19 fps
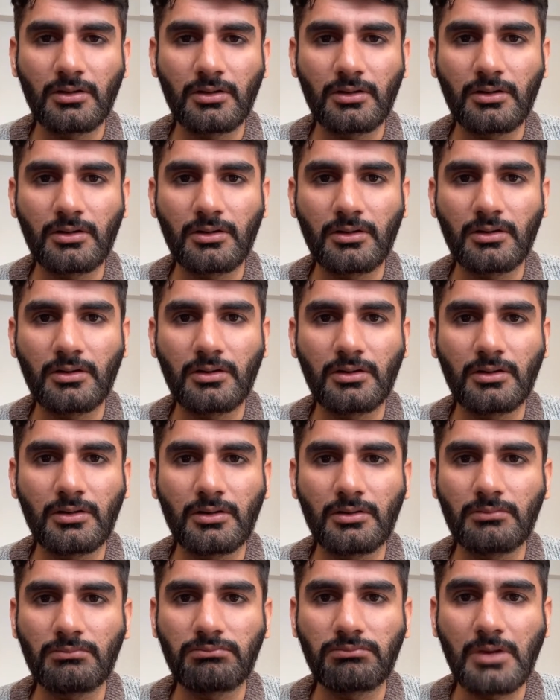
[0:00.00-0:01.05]

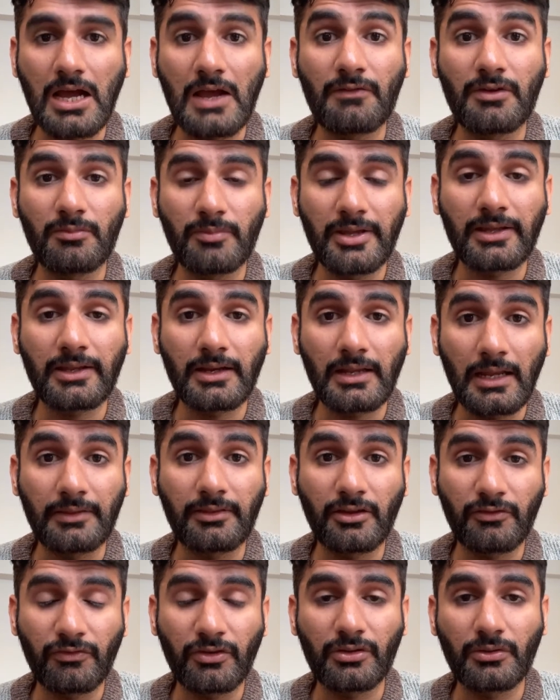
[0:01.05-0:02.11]
I will make
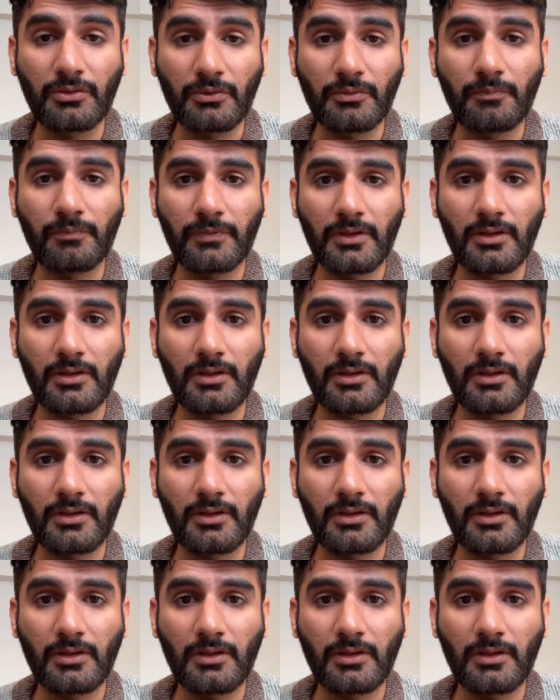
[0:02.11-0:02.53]
another video,